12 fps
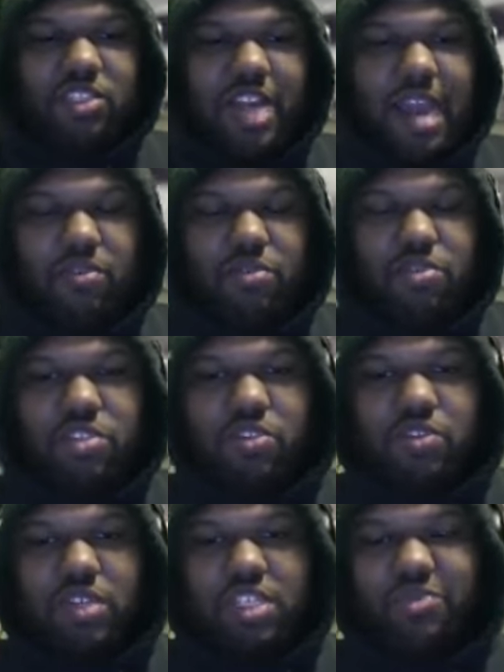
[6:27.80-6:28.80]
a travel, too.
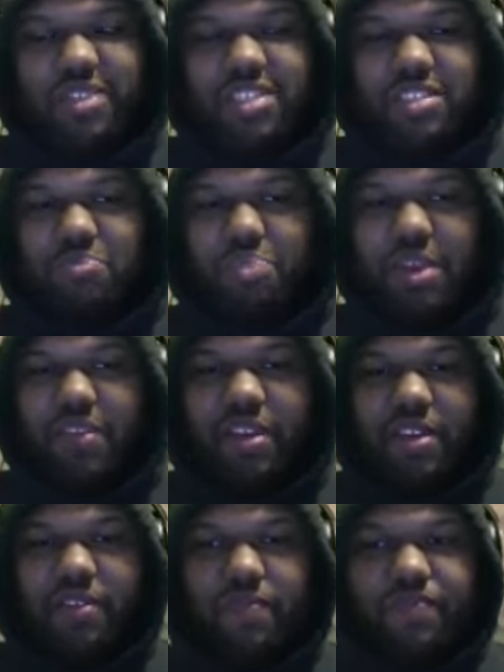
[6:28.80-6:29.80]
He switched his
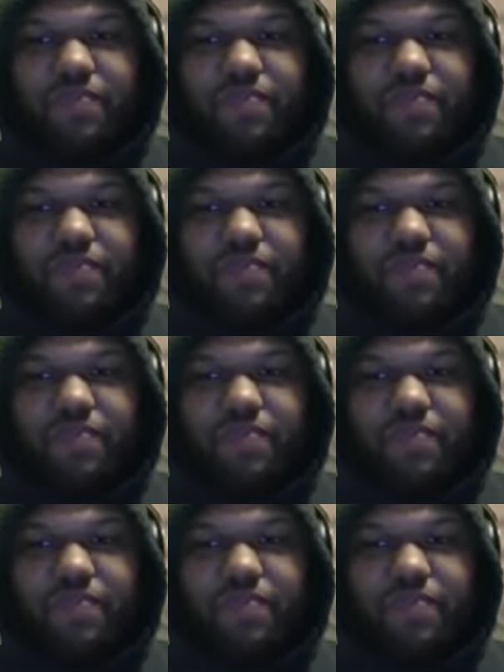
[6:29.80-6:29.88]
pivot.